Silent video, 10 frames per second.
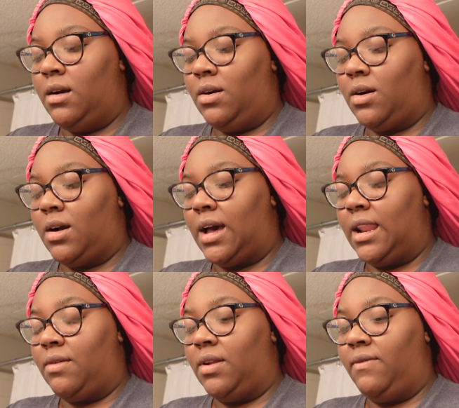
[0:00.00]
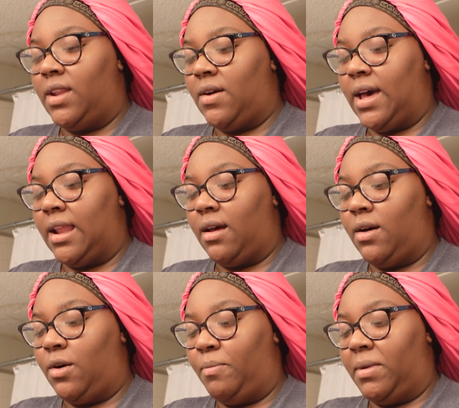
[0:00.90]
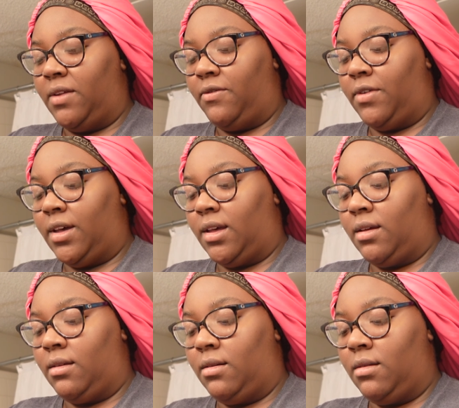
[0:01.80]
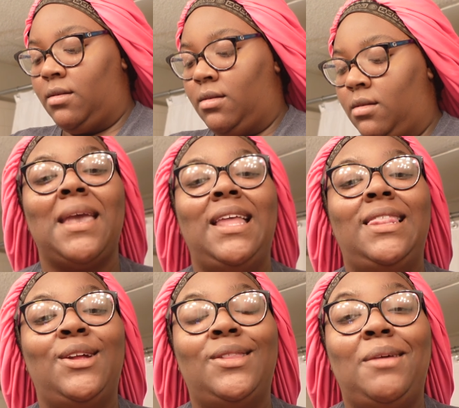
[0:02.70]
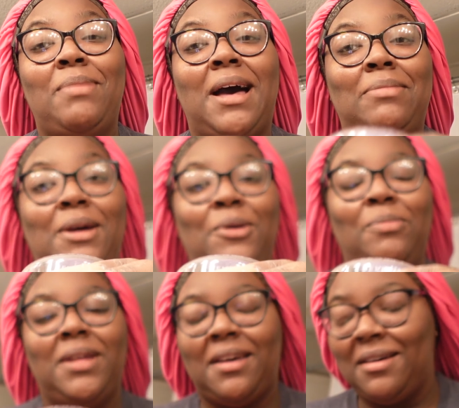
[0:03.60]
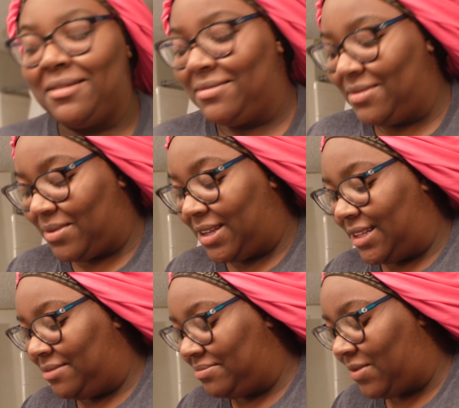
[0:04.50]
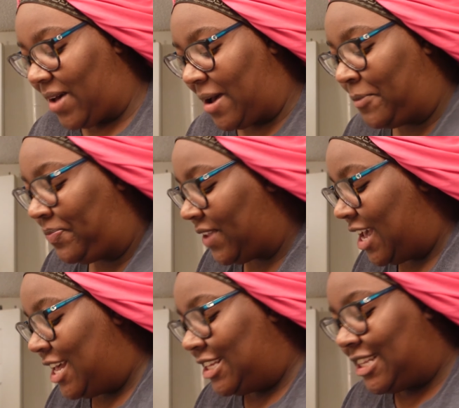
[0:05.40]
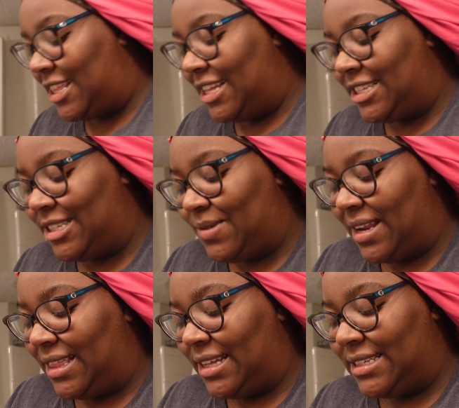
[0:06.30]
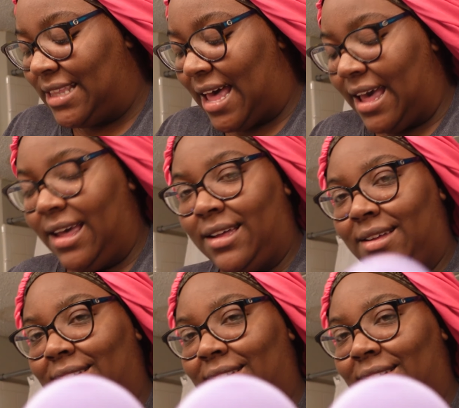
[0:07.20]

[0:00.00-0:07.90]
Girl, I don't even know how to open the freaking. It literally popped open, y'all. Really? Wow. So this is what it looks like.